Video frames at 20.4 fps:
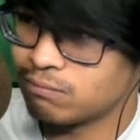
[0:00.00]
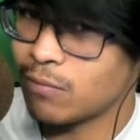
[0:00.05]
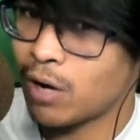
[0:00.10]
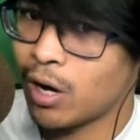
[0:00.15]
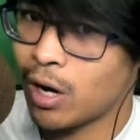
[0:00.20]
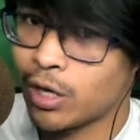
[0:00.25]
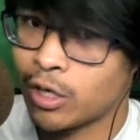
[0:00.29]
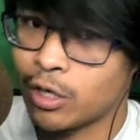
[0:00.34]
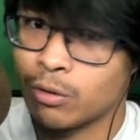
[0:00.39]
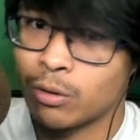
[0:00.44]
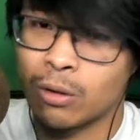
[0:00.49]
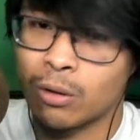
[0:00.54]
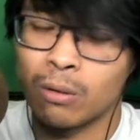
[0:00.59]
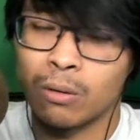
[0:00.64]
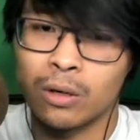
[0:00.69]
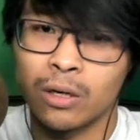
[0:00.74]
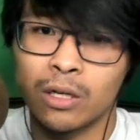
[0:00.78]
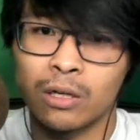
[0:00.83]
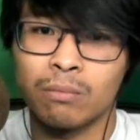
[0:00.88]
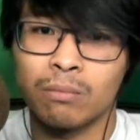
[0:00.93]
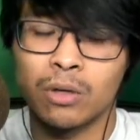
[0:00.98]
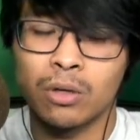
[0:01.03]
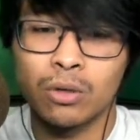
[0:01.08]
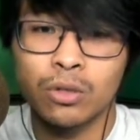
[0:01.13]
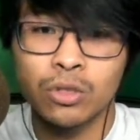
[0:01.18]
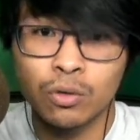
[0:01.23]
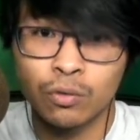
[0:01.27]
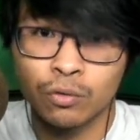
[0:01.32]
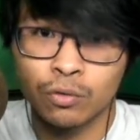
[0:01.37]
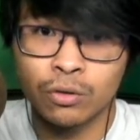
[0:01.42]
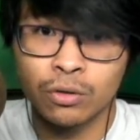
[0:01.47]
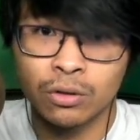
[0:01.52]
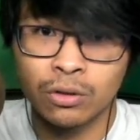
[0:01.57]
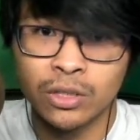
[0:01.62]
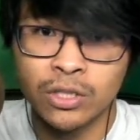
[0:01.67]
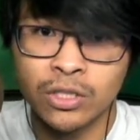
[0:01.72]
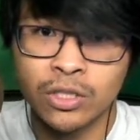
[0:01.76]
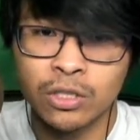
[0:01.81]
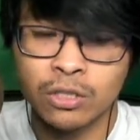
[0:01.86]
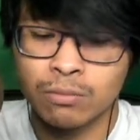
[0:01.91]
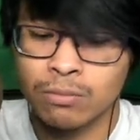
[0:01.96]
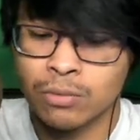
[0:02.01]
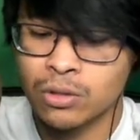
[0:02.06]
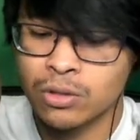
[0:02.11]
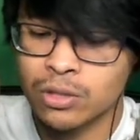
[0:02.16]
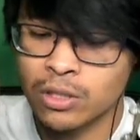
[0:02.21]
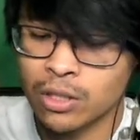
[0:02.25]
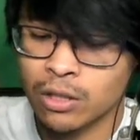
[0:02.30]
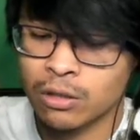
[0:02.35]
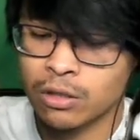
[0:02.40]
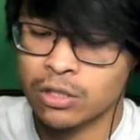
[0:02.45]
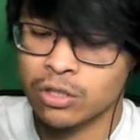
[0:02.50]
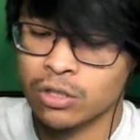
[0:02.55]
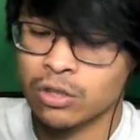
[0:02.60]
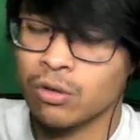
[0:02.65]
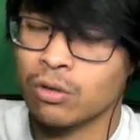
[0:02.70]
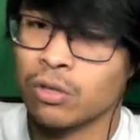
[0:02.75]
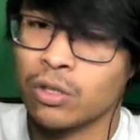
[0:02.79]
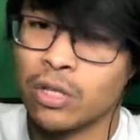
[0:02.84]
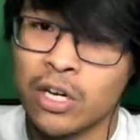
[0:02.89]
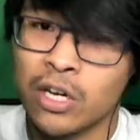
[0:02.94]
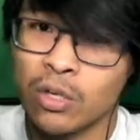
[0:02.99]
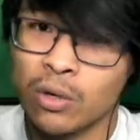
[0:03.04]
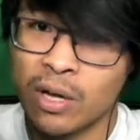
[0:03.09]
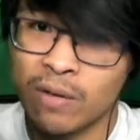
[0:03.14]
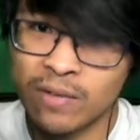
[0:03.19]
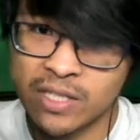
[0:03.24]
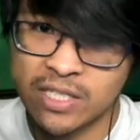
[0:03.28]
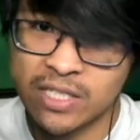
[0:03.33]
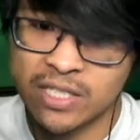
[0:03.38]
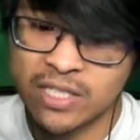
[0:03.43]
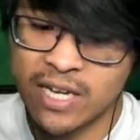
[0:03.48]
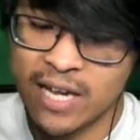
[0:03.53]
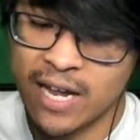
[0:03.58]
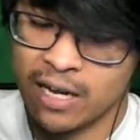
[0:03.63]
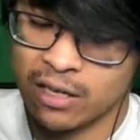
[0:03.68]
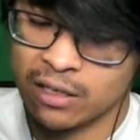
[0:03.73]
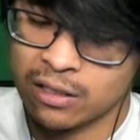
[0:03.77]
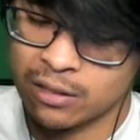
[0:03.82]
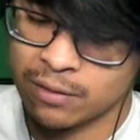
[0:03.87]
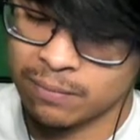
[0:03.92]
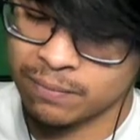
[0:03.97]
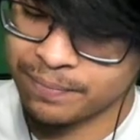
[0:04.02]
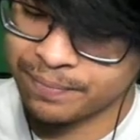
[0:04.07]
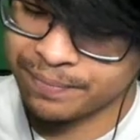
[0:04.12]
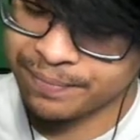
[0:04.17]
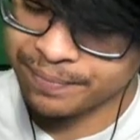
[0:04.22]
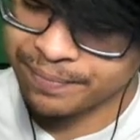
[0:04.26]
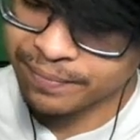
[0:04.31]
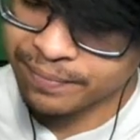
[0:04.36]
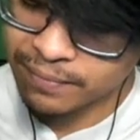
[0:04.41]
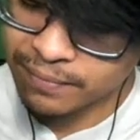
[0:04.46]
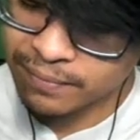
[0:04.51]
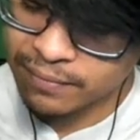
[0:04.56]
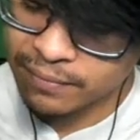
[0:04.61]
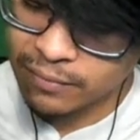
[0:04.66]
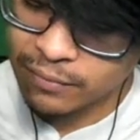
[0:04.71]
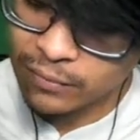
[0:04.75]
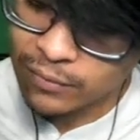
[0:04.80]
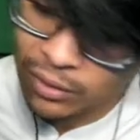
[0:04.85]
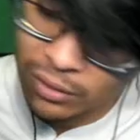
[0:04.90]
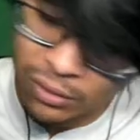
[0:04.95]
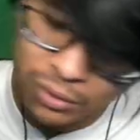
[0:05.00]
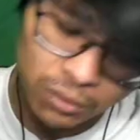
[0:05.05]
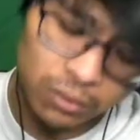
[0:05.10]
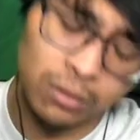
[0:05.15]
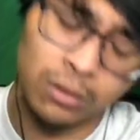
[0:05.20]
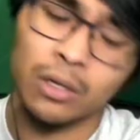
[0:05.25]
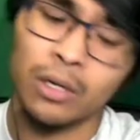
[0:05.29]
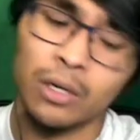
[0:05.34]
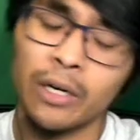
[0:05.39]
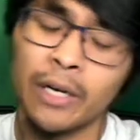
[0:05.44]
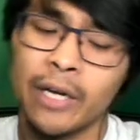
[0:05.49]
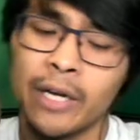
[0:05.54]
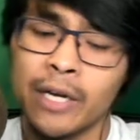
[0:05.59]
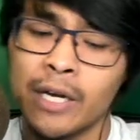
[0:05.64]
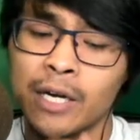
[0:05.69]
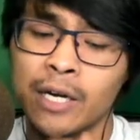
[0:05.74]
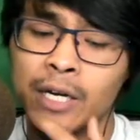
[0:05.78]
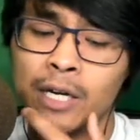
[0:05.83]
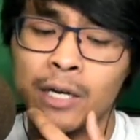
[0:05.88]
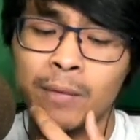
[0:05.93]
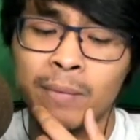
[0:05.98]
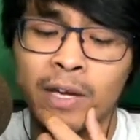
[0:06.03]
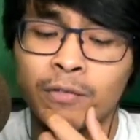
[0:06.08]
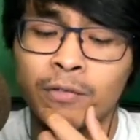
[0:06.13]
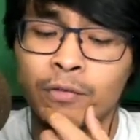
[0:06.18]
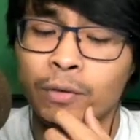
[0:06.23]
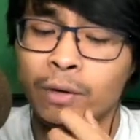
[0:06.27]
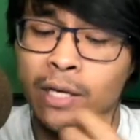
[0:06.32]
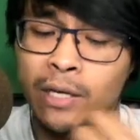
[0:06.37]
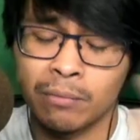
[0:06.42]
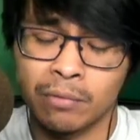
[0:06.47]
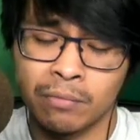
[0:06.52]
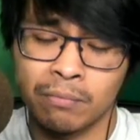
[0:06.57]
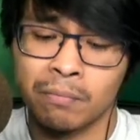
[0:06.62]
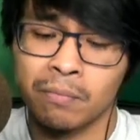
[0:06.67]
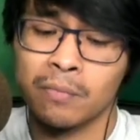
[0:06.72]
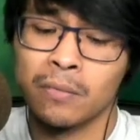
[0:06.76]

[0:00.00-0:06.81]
audio recording, but also for listening to music, because currently I don't have a DAC or a headphone amp.